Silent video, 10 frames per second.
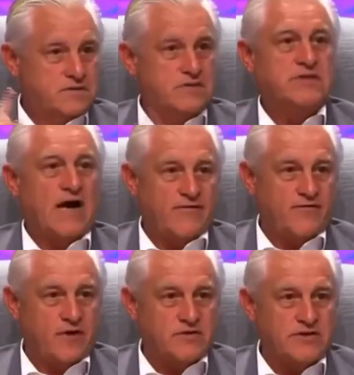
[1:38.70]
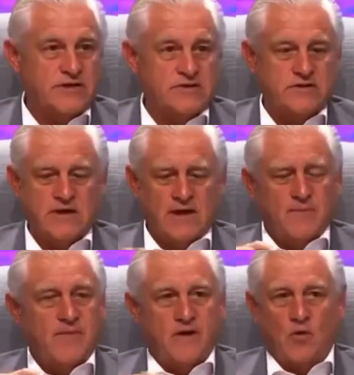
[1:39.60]
to die for our sins.
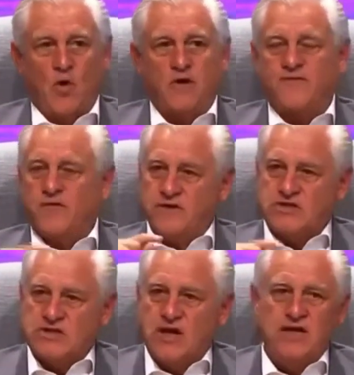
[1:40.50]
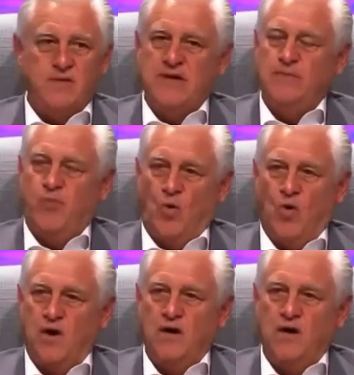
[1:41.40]
But in order for the Son to be
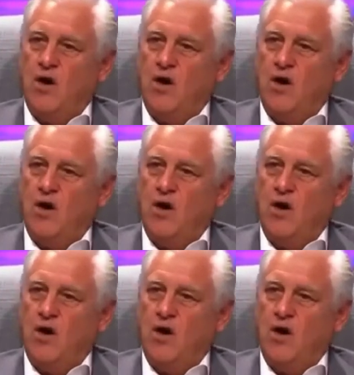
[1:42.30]
born,